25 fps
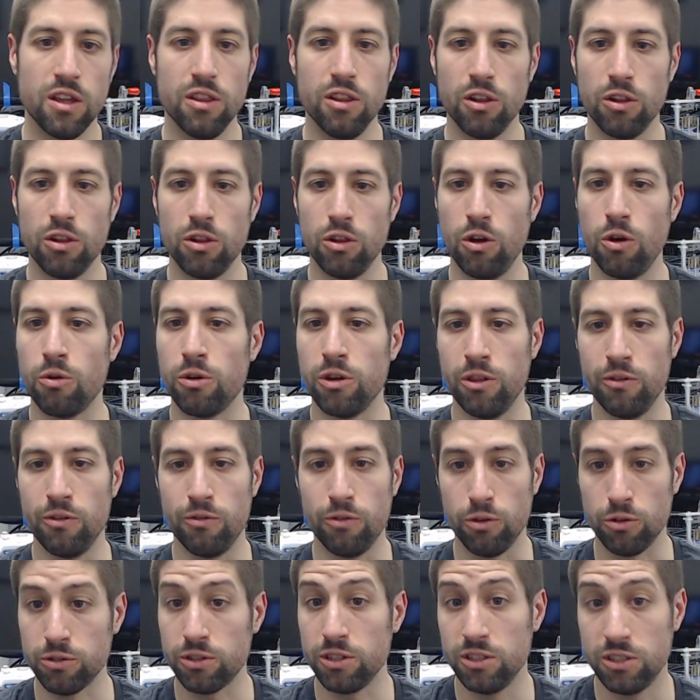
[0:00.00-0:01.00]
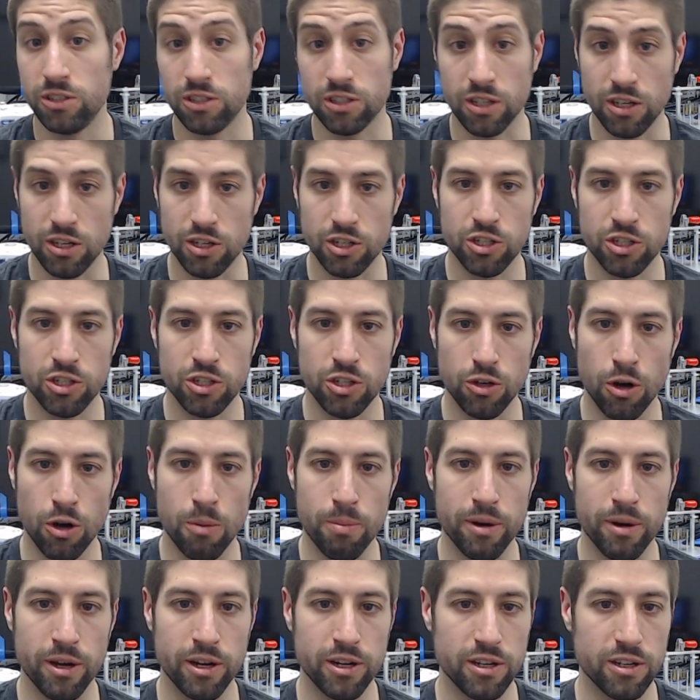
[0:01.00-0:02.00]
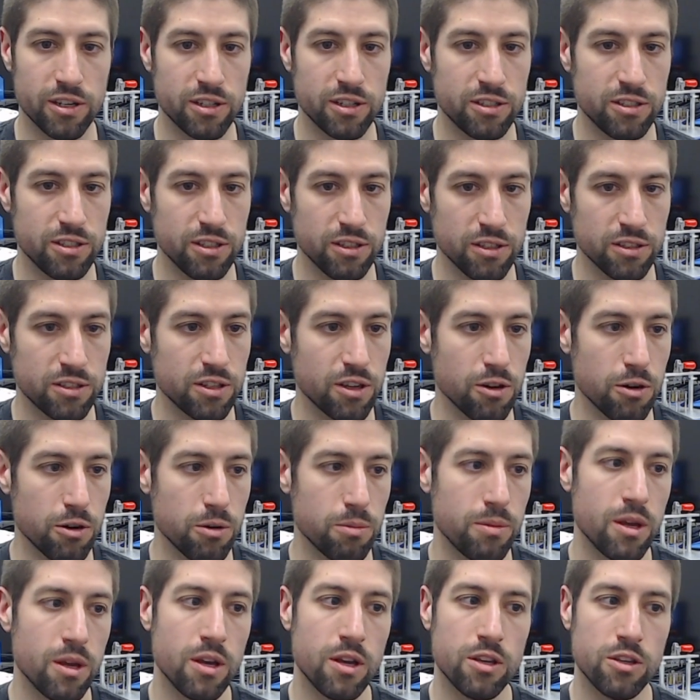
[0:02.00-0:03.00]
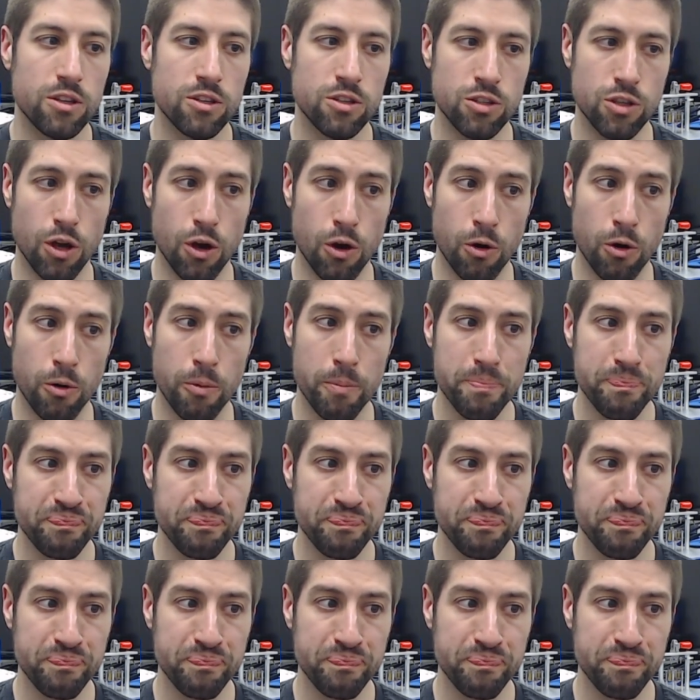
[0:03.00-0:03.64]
the lower the voltage is going to show up on your oscilloscope. So